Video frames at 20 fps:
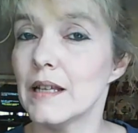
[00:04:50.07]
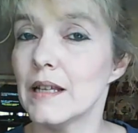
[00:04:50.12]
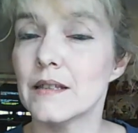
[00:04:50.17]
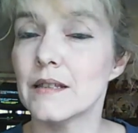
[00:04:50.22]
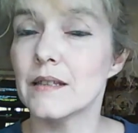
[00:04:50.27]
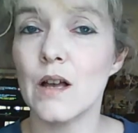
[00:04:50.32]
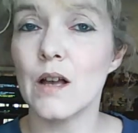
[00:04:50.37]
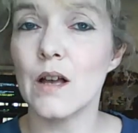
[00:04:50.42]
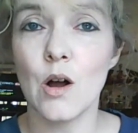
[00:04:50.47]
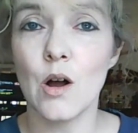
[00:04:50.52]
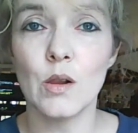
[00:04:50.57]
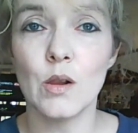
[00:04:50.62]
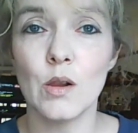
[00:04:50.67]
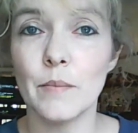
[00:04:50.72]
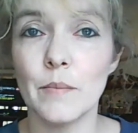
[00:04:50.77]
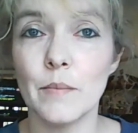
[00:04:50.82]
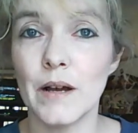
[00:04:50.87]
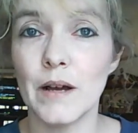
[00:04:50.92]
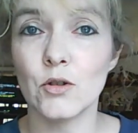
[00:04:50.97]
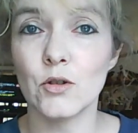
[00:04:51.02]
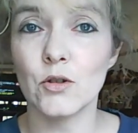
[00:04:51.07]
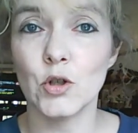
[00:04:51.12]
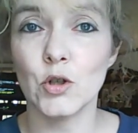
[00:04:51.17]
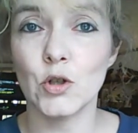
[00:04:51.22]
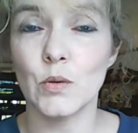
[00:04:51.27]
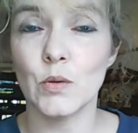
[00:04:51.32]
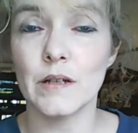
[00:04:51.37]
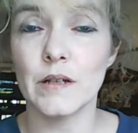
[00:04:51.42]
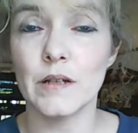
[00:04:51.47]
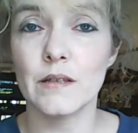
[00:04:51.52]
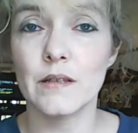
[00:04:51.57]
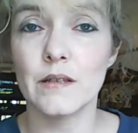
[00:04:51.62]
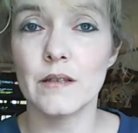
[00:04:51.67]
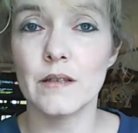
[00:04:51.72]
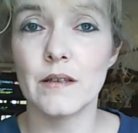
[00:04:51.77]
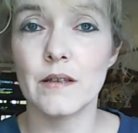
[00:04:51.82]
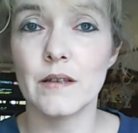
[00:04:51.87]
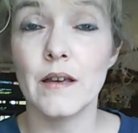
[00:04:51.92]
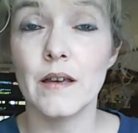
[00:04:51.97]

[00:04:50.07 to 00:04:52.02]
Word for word: It's all about choice.